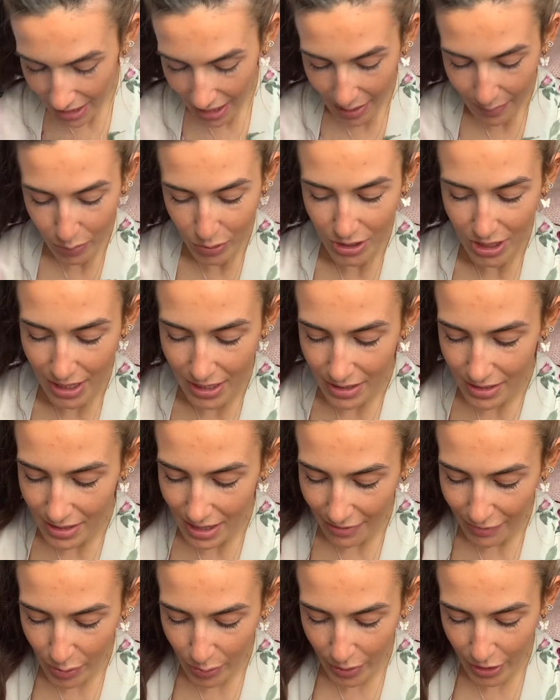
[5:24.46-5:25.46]
up was
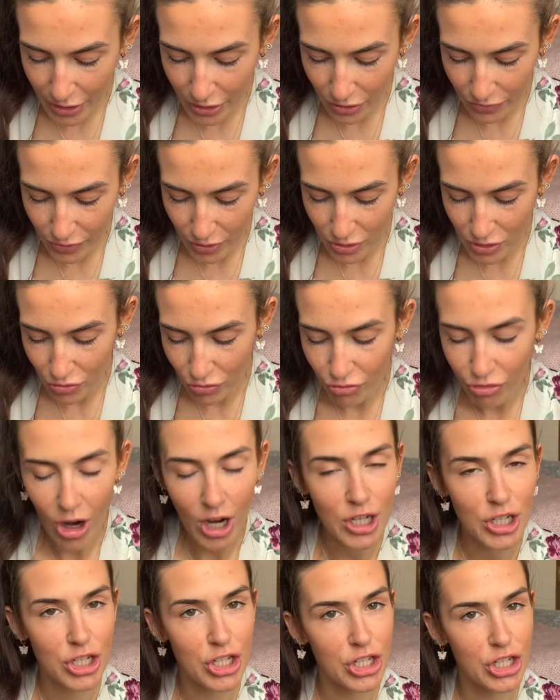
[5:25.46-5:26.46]
another one of those
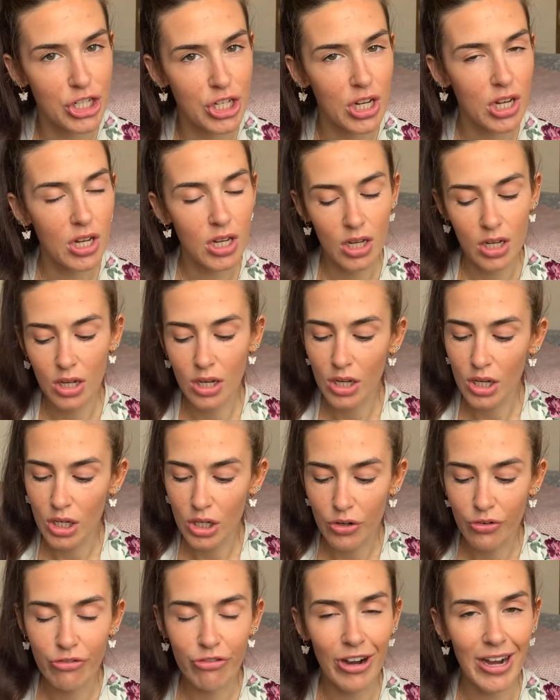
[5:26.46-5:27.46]
ruched,
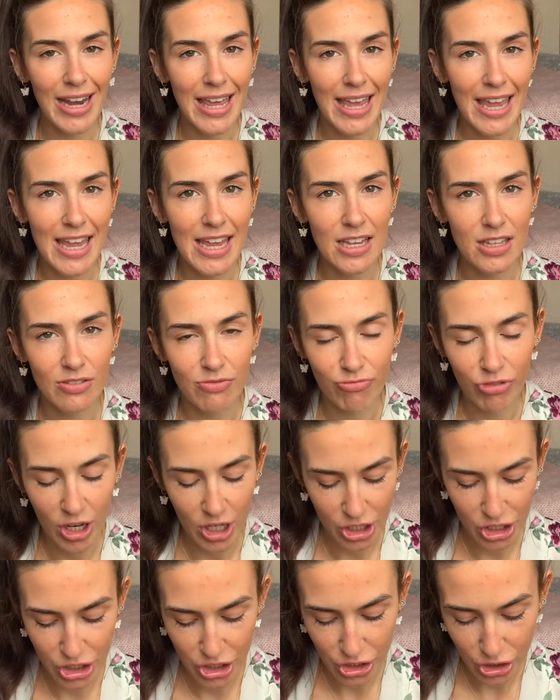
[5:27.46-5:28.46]
frilly
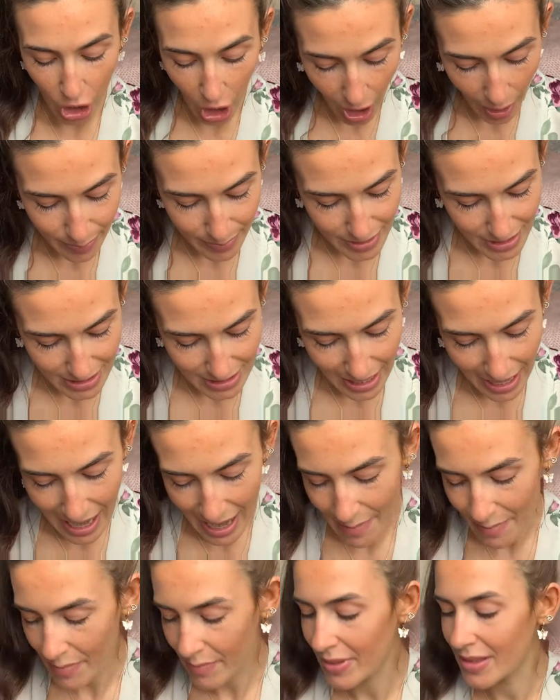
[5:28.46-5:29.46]
ruched tops.
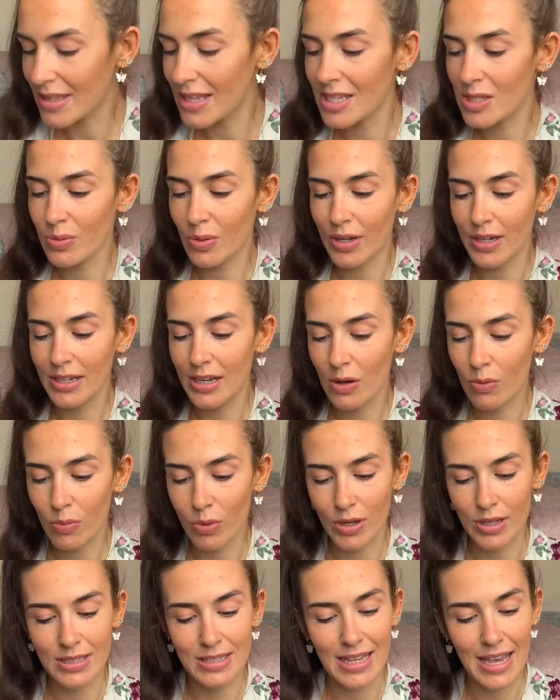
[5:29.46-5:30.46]
But this one
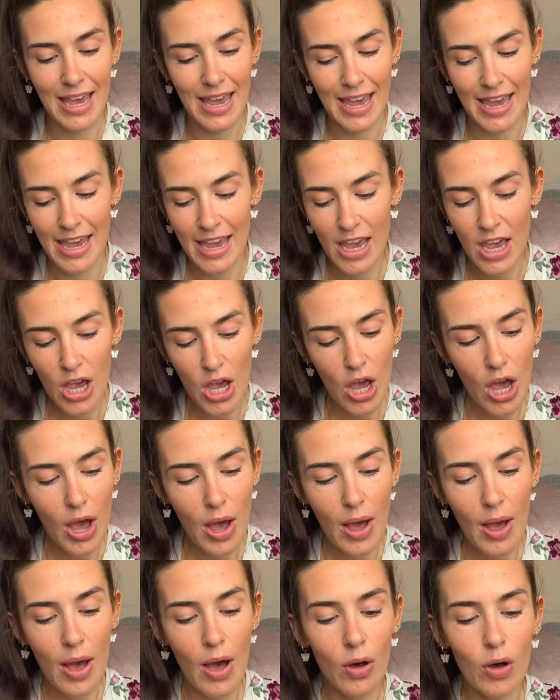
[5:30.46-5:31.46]
was a,
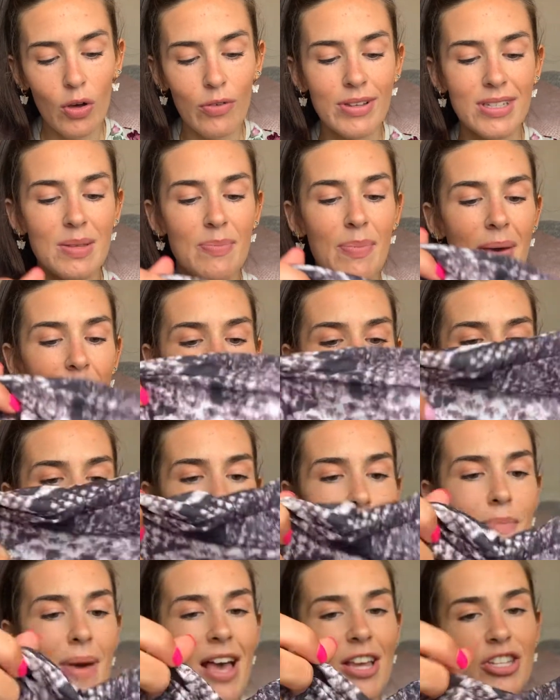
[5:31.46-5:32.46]
oh, it's a bit more of a
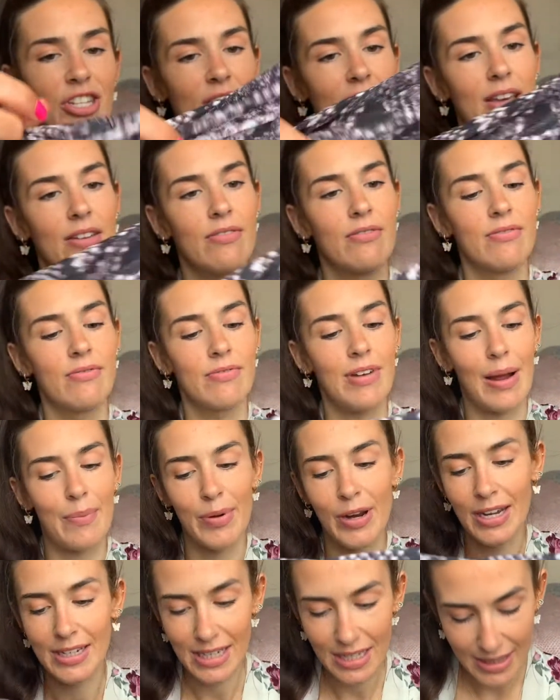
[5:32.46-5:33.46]
meshy
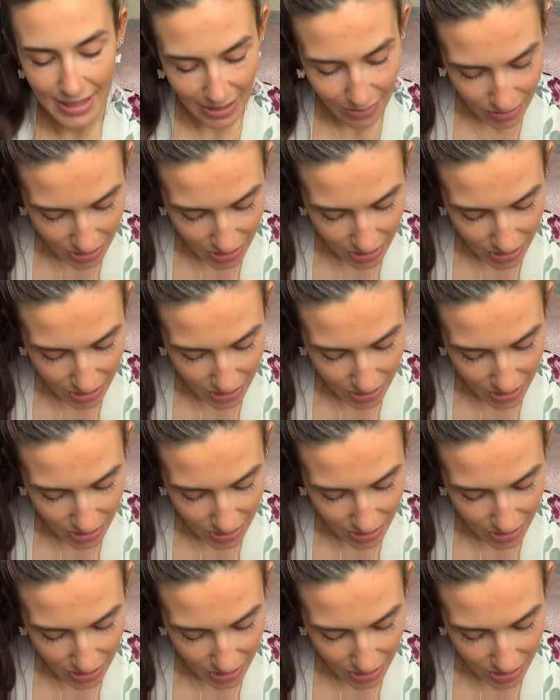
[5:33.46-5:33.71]
fabric. I didn't think it was